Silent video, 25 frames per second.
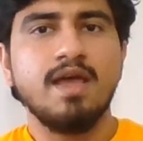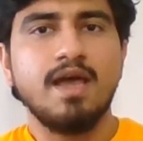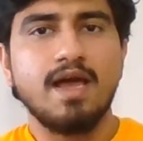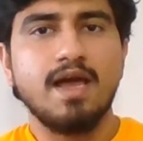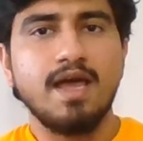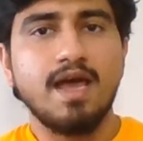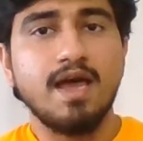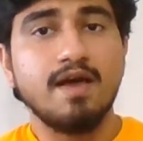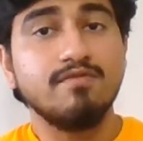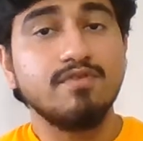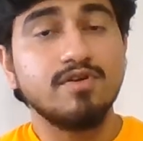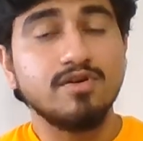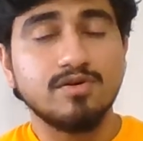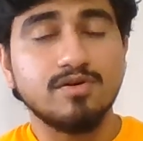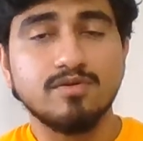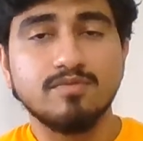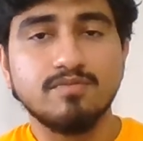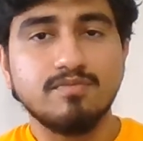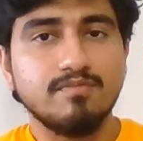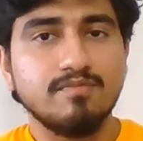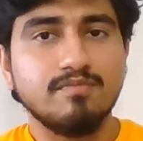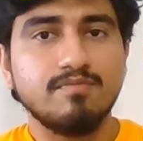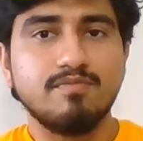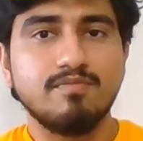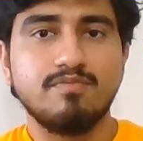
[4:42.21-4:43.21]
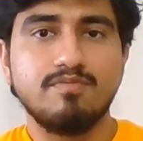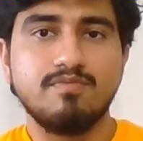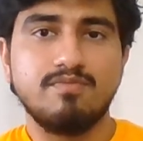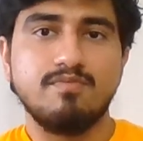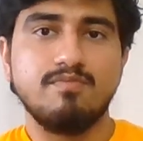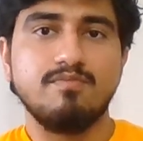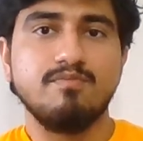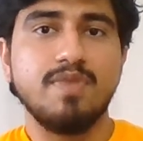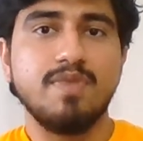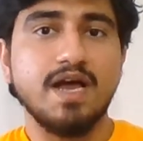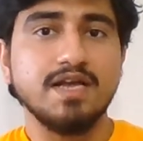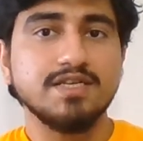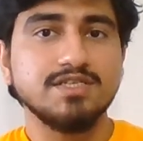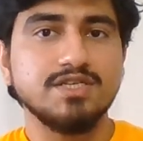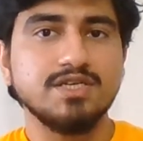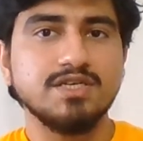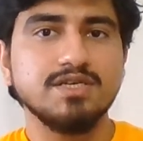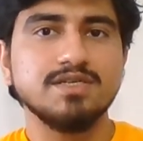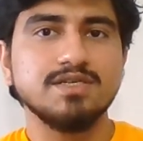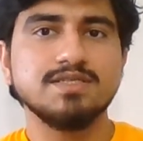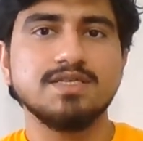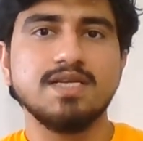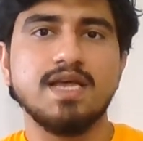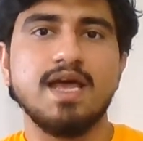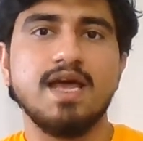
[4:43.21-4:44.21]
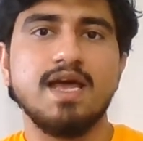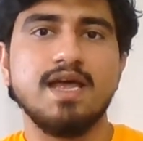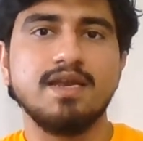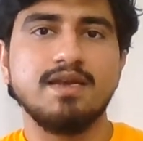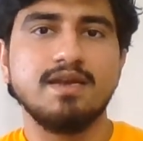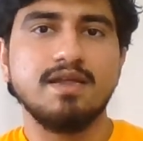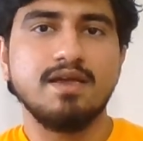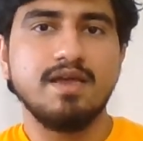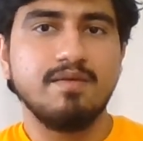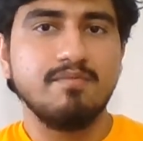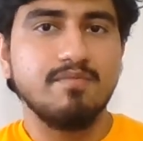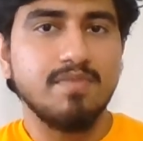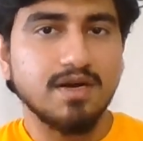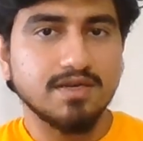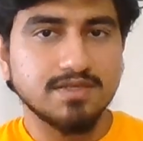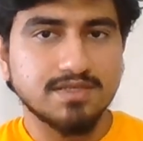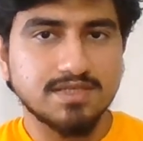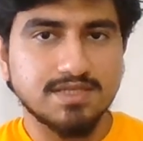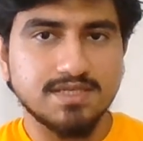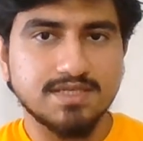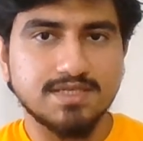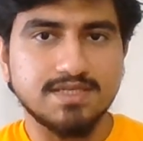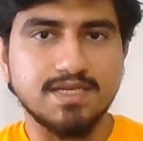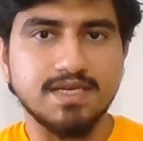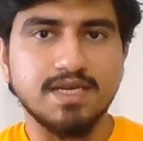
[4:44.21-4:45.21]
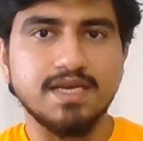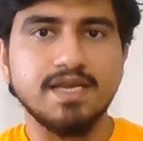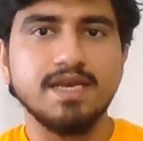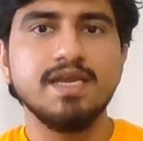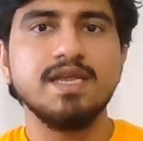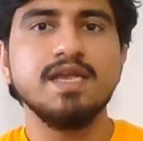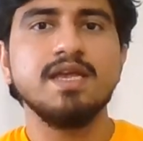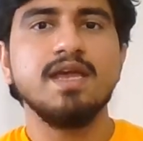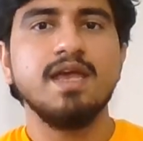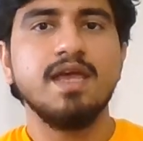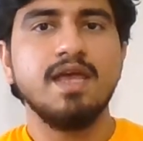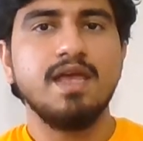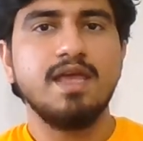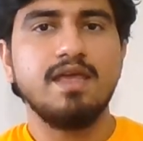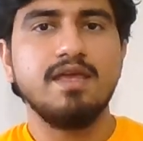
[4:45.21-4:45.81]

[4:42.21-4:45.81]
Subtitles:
have a bachelor's and a master's degree